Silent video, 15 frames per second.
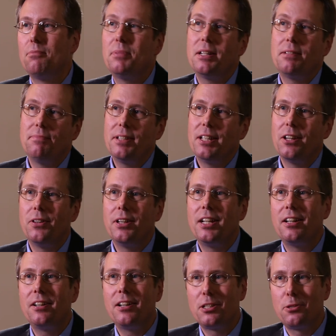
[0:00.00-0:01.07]
But
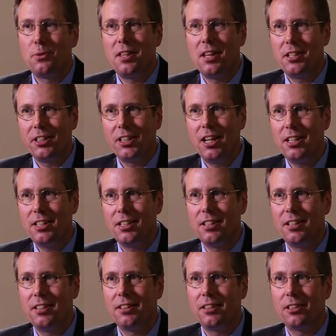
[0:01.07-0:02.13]
here as with education,
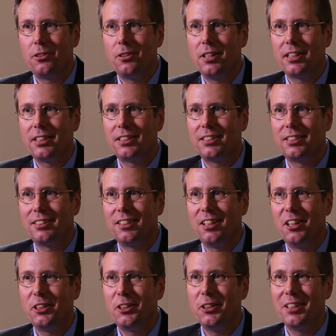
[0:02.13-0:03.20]
I think the critics
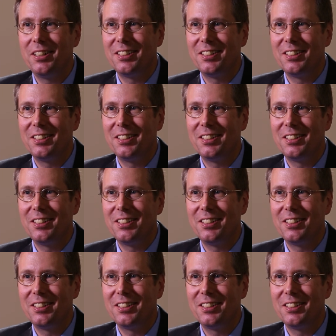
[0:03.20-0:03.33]
are good.